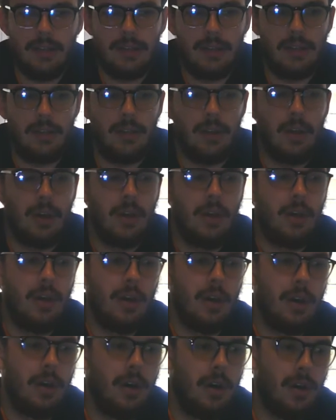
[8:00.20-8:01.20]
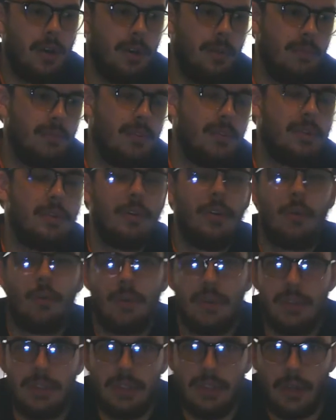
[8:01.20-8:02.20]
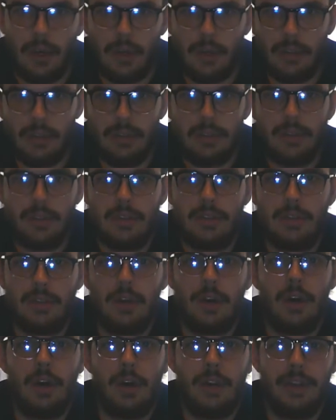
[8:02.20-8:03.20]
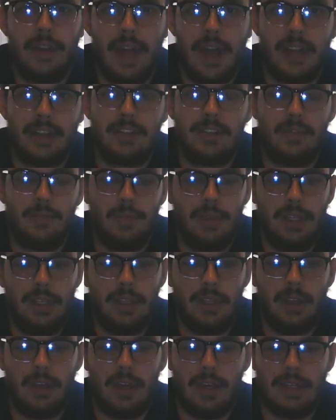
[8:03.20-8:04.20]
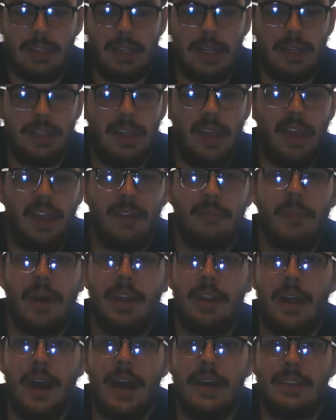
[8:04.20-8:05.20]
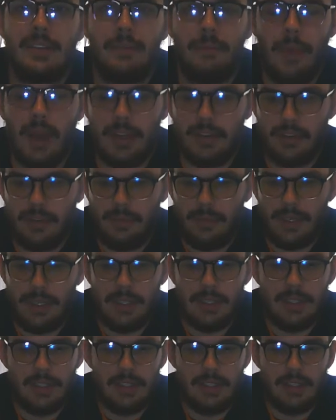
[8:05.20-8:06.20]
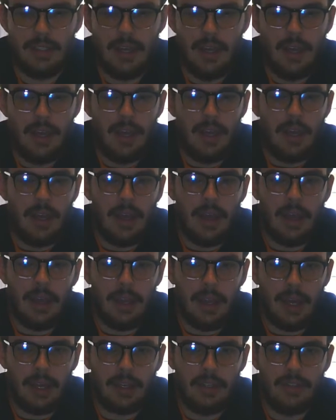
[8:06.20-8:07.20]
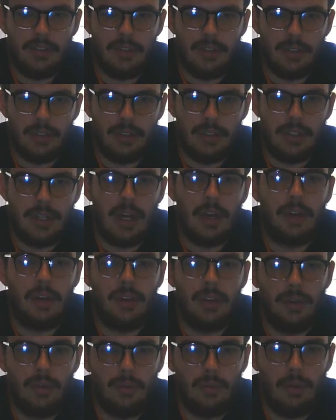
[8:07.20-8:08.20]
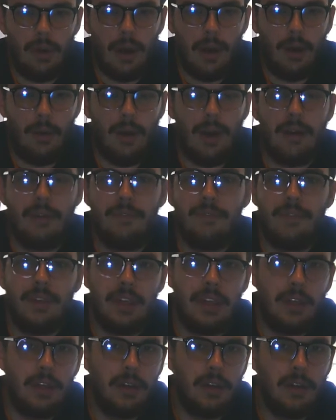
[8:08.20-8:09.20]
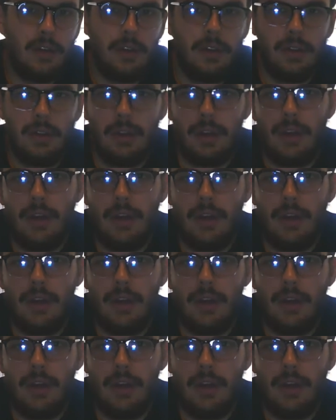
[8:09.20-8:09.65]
and the results next week as I take my last measurements, and I can just tell you how I feel and